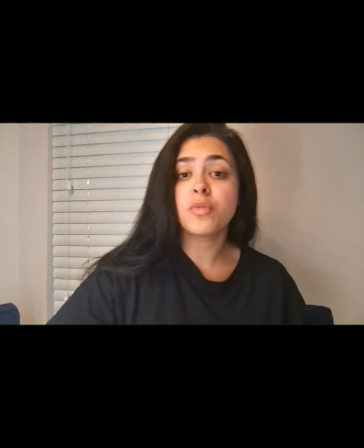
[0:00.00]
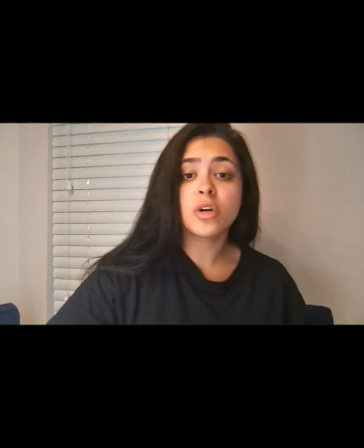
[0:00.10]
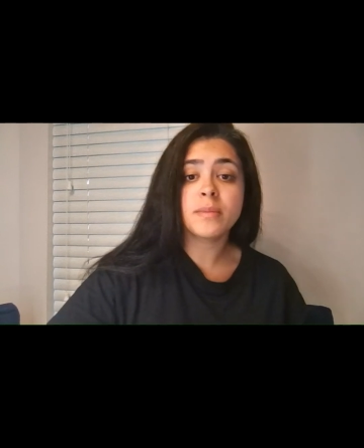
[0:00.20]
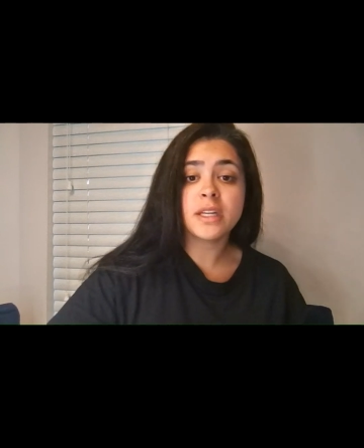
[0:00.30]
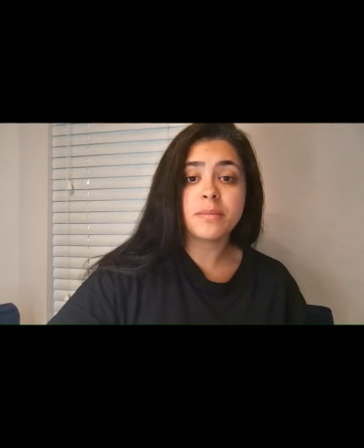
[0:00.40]
poor
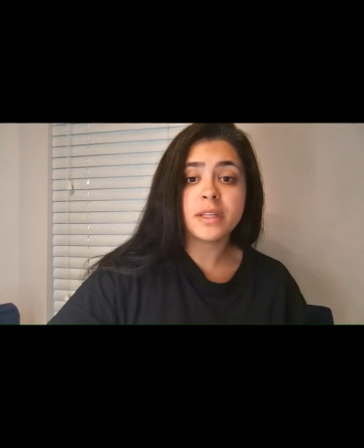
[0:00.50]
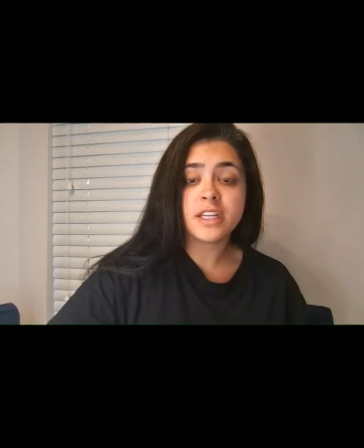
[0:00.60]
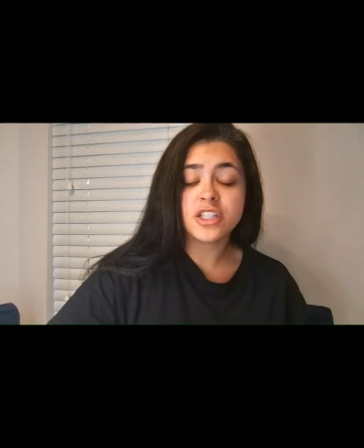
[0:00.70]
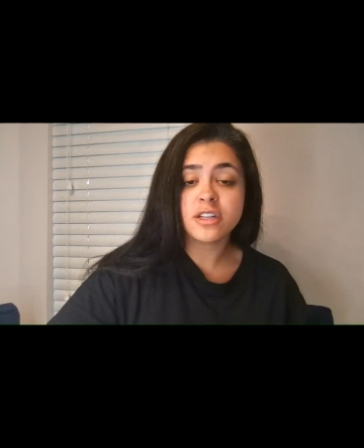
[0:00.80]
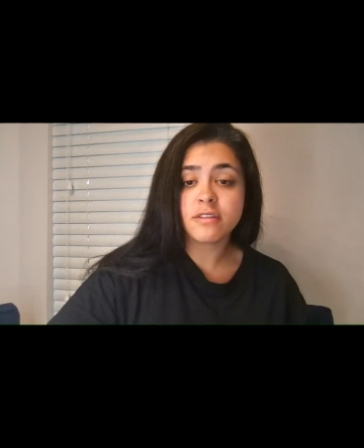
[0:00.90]

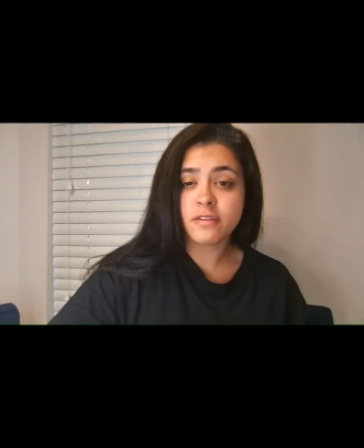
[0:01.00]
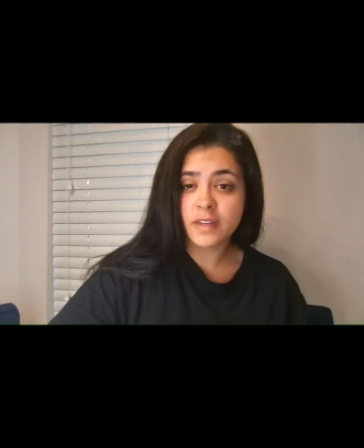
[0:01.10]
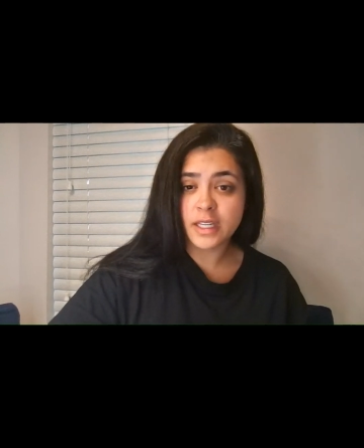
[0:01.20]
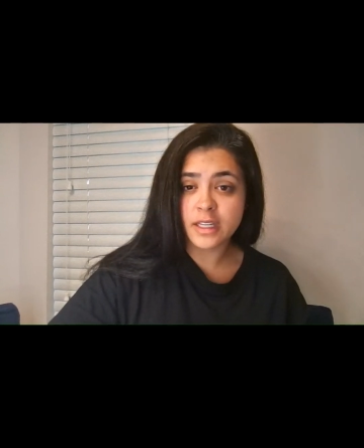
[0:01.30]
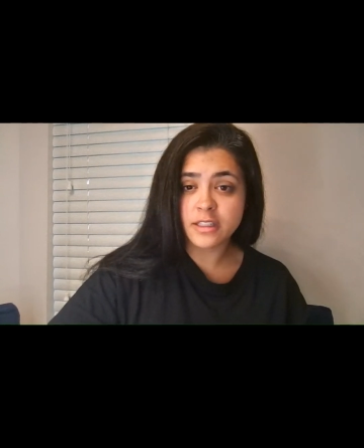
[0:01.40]
manipulation of the
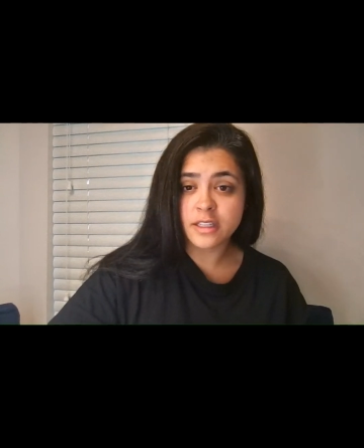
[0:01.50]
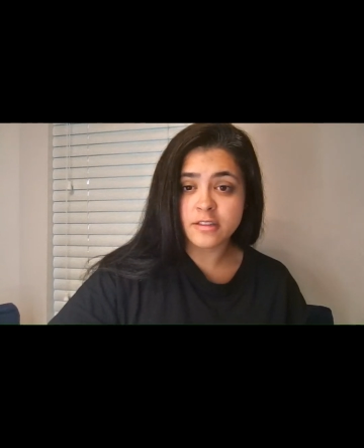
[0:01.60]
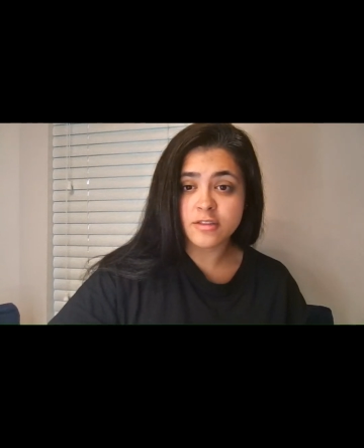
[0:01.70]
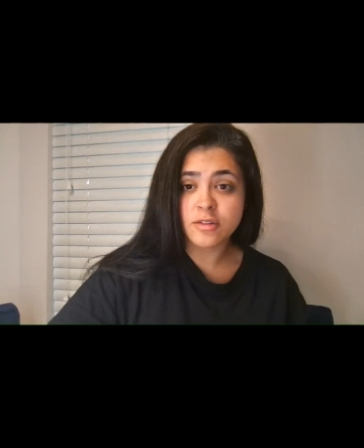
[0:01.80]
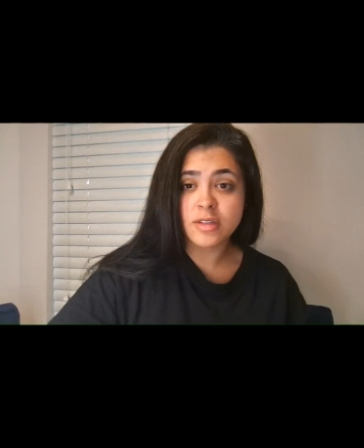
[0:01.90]
feeding
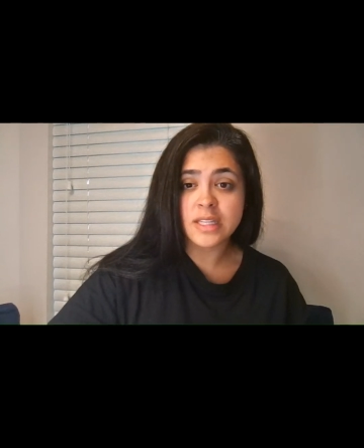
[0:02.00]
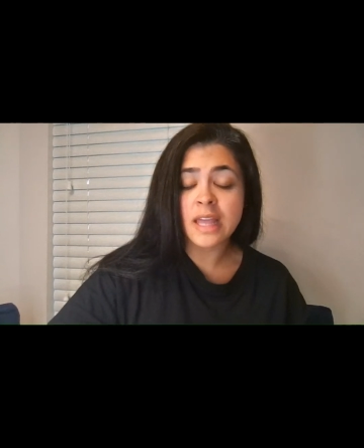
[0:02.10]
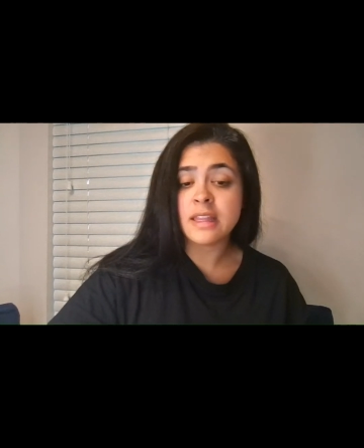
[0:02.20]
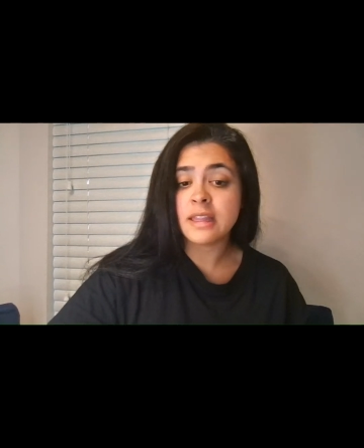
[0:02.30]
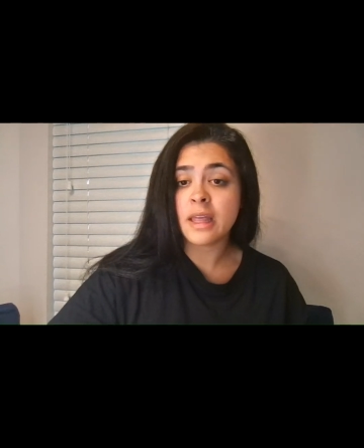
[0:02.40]
utensils
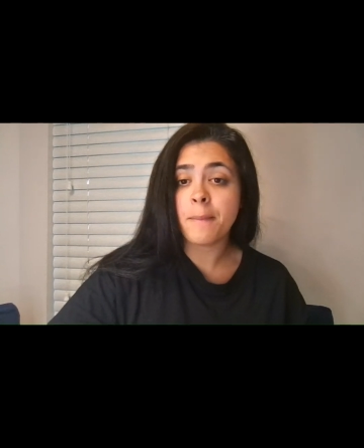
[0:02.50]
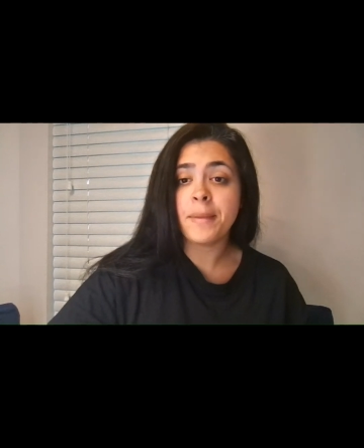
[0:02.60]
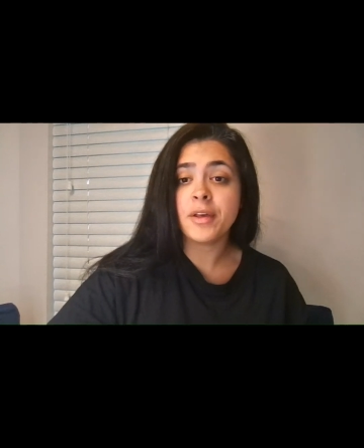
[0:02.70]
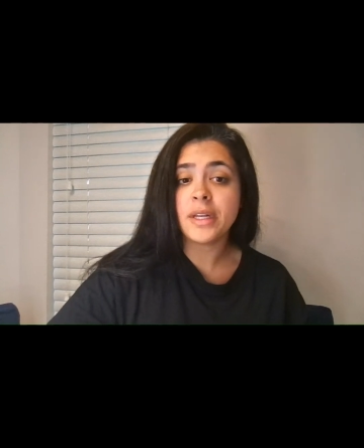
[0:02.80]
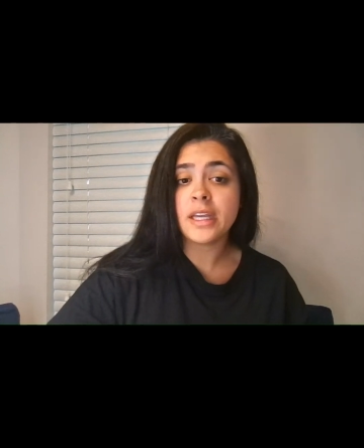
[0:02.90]
and then the
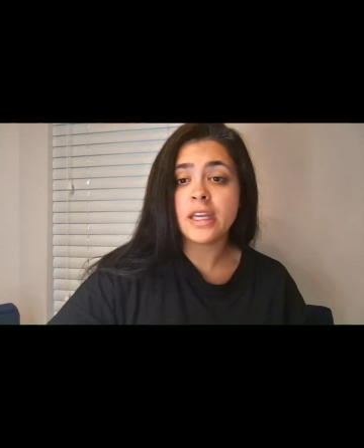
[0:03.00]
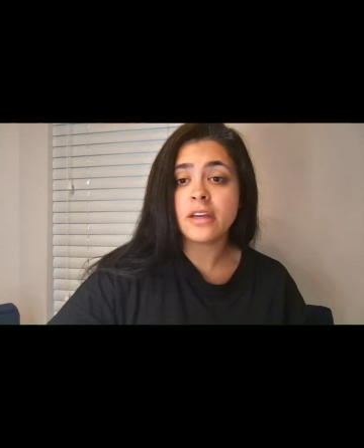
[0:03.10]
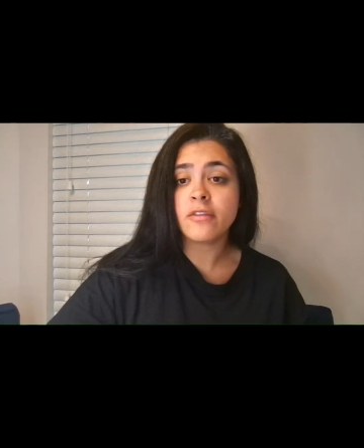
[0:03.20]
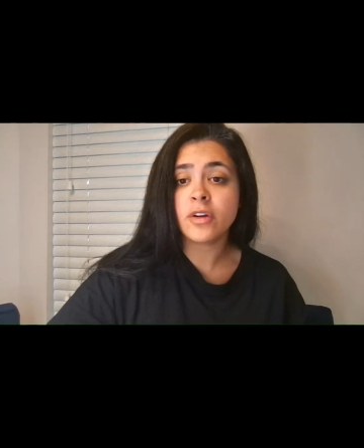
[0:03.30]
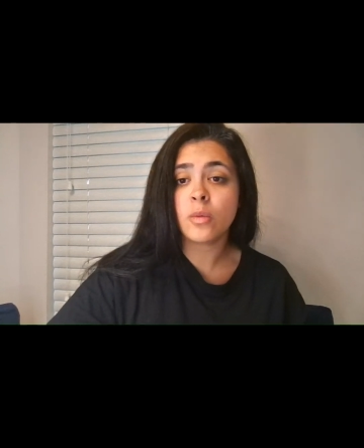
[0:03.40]

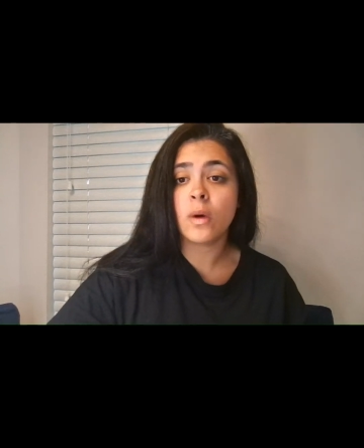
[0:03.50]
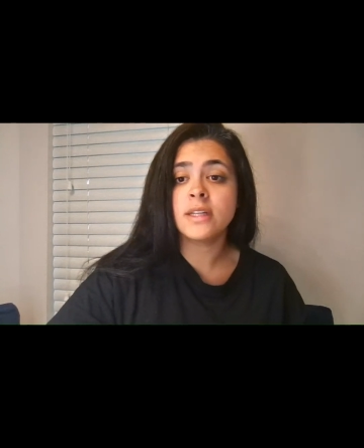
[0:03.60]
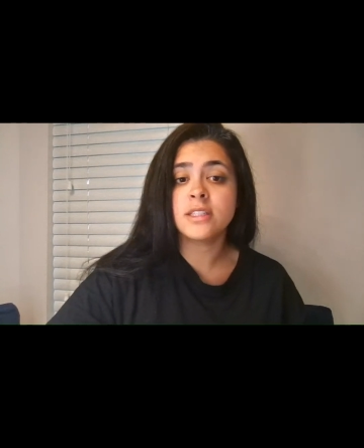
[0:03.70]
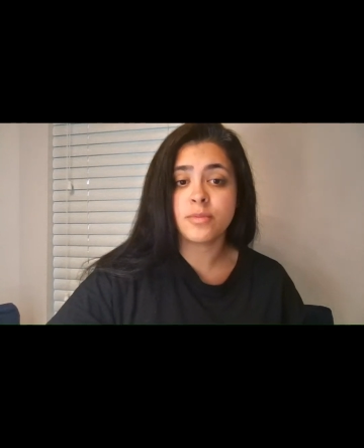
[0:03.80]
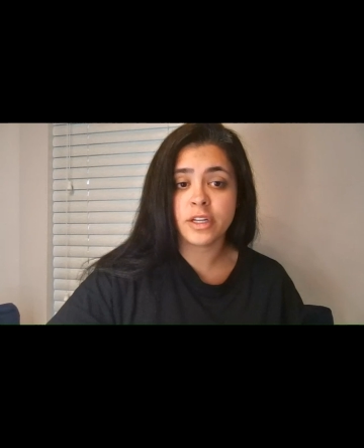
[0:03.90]
ability for
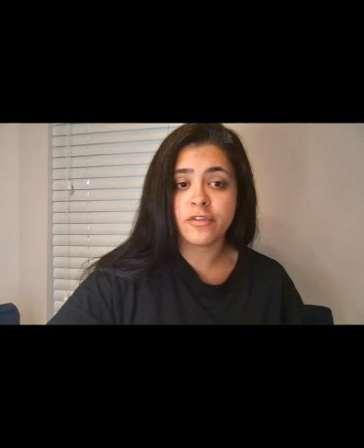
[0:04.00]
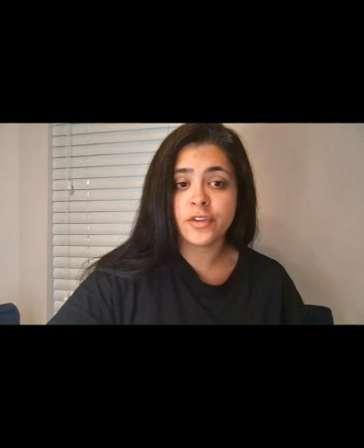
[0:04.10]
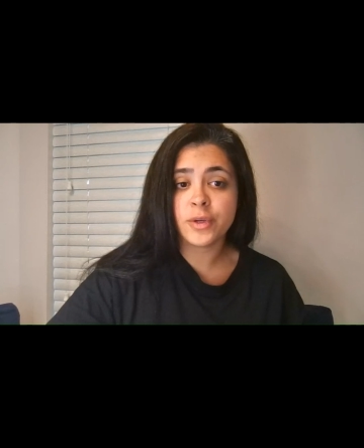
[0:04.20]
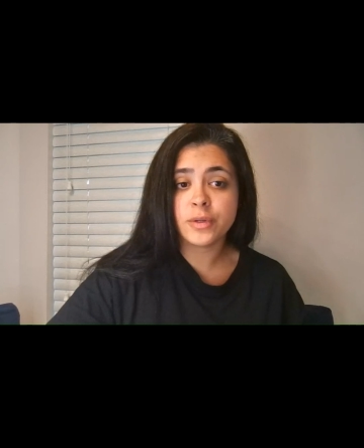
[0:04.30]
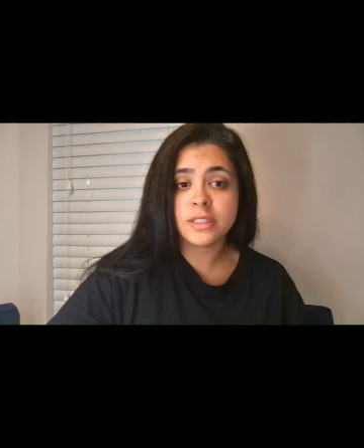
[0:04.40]
one to bring
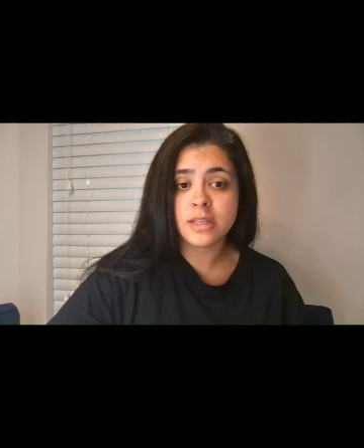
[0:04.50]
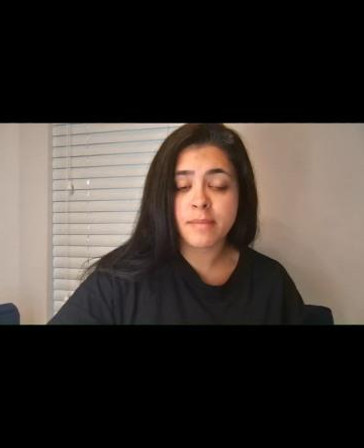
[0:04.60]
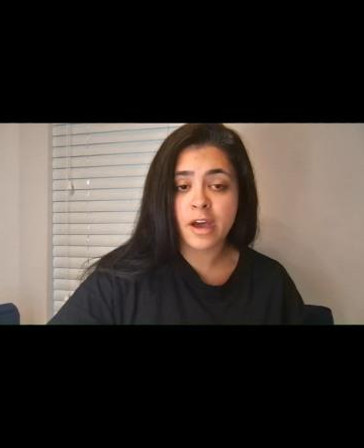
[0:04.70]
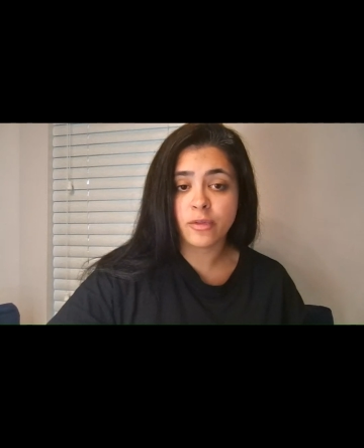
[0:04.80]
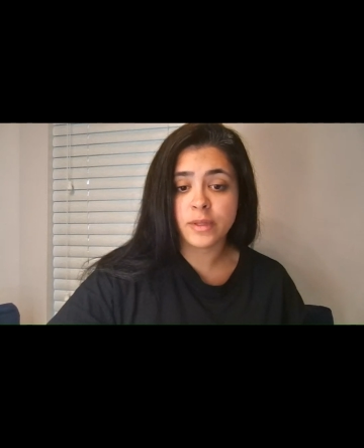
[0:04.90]
food to the
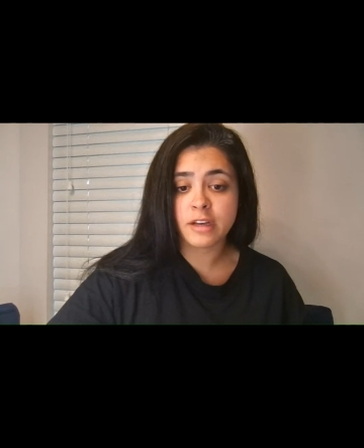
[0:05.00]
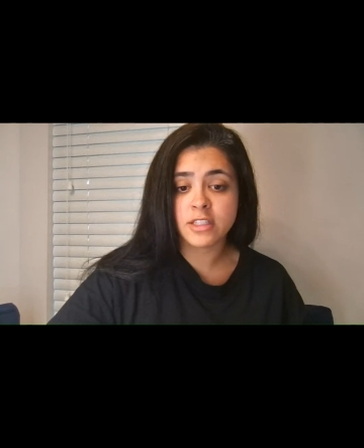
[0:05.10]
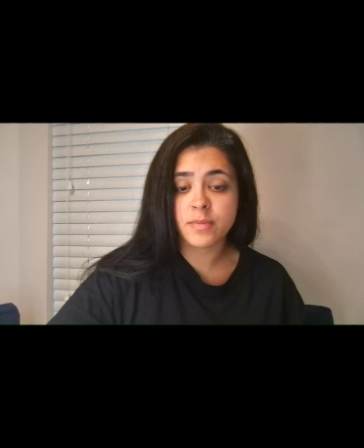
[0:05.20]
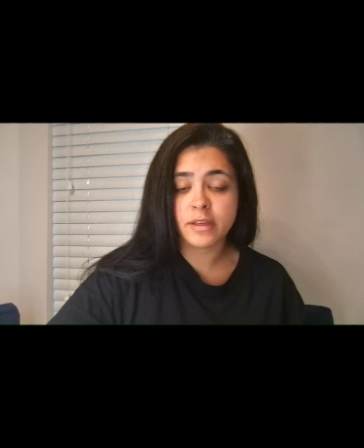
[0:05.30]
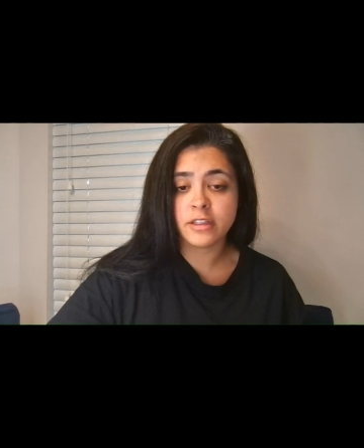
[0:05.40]
mouth without
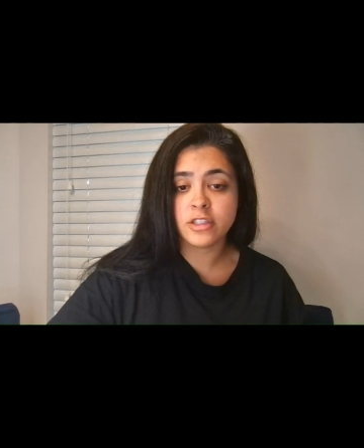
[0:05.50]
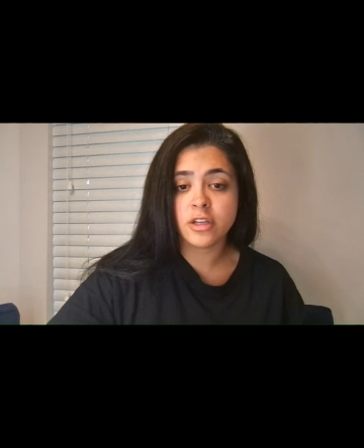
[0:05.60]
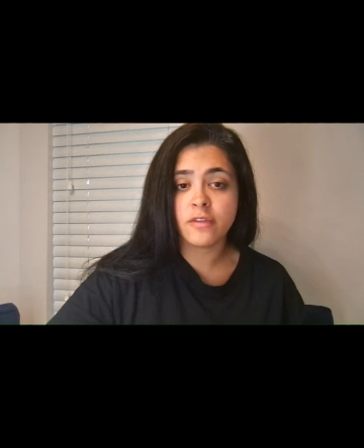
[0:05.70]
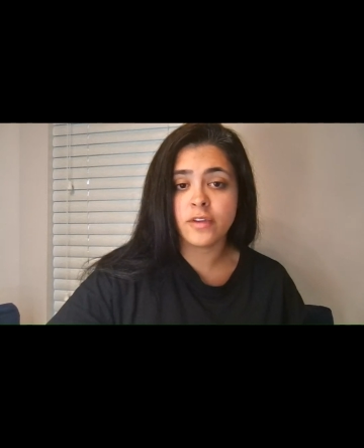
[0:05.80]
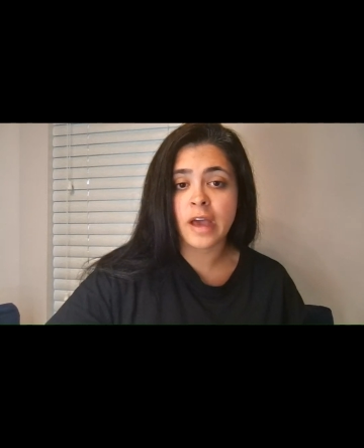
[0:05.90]
spillage.
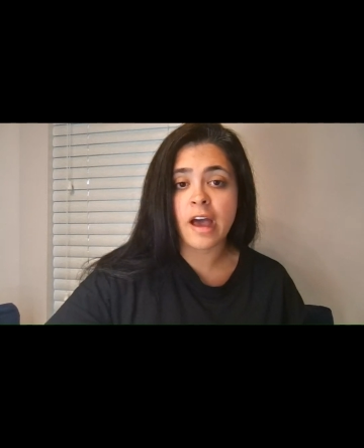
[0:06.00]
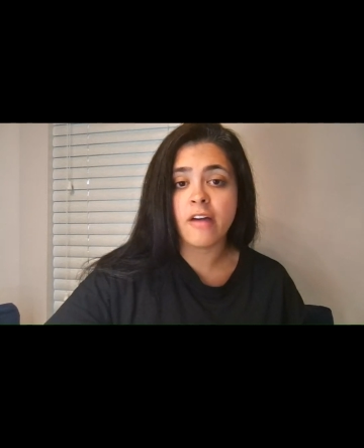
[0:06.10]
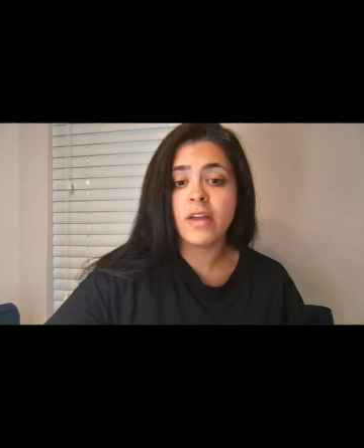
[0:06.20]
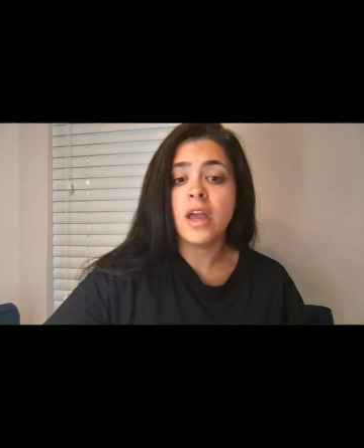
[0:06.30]
So if you have